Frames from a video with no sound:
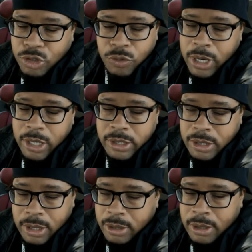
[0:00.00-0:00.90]

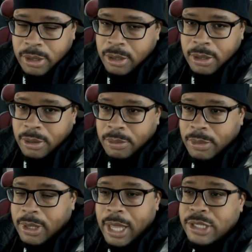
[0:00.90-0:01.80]
drinks,
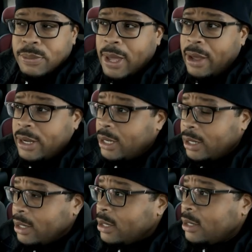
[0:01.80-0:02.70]
but that's about it.